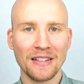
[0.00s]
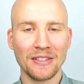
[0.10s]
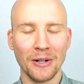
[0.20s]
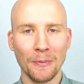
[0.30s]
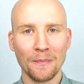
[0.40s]

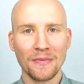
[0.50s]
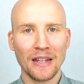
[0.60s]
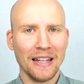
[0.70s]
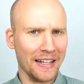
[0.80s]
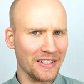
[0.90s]
So,
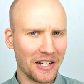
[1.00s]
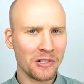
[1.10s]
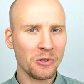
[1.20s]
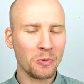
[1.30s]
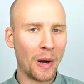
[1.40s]
in
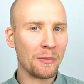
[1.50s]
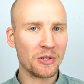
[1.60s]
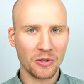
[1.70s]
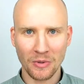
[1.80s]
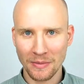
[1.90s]
general, why
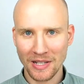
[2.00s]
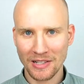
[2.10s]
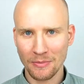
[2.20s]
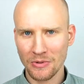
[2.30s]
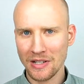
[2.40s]
would you want to make
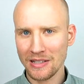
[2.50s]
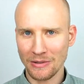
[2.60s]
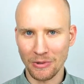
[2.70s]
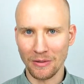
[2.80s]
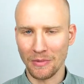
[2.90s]

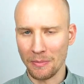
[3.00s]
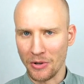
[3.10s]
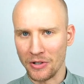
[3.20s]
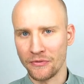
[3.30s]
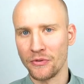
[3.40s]
smoothies? Well,
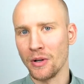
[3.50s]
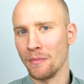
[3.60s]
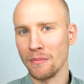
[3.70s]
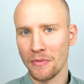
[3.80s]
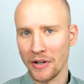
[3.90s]
apart
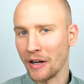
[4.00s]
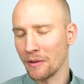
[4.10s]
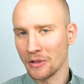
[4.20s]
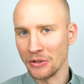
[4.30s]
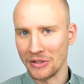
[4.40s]
from their
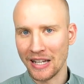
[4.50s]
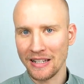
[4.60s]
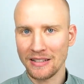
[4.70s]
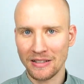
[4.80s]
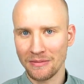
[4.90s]
good
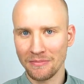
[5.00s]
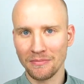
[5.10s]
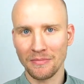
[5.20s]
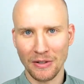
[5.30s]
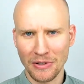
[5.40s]
taste,
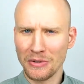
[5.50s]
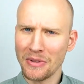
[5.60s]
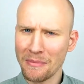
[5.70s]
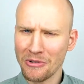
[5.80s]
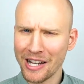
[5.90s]
if you do
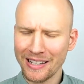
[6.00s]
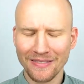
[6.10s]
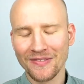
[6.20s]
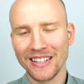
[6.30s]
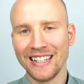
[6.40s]
them right.
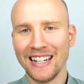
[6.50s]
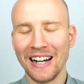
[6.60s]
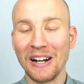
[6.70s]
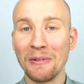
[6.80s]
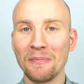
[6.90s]

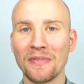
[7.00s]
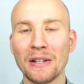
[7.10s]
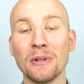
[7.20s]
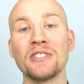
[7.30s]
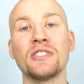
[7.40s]

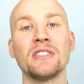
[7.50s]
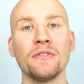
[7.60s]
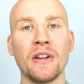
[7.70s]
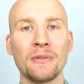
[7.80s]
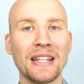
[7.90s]
Well, it's just a
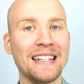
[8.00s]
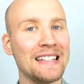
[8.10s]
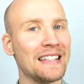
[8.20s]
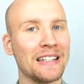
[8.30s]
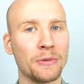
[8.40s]
very
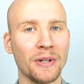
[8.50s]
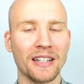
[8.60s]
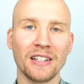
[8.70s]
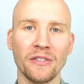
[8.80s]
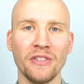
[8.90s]
easy, quick,
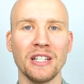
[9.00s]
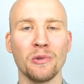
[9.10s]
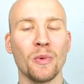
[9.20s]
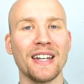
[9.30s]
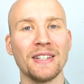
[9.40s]
and
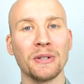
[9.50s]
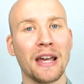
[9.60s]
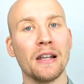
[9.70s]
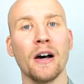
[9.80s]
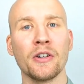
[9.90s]
convenient way to
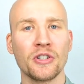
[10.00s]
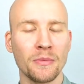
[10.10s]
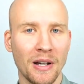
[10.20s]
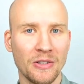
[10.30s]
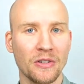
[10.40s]
get larger
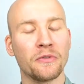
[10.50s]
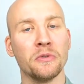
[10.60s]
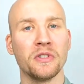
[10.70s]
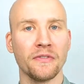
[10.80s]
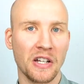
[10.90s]
amounts of
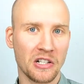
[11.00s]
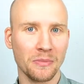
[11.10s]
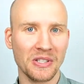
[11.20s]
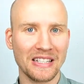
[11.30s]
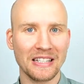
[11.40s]
fruits and
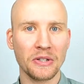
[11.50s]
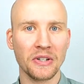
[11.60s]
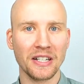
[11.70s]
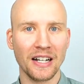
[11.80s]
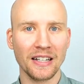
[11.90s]
vegetables into your
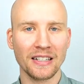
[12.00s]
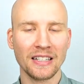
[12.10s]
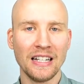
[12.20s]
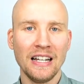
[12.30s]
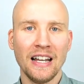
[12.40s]
diet
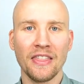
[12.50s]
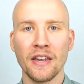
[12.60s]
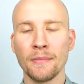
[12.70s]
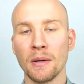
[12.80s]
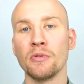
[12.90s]
and thereby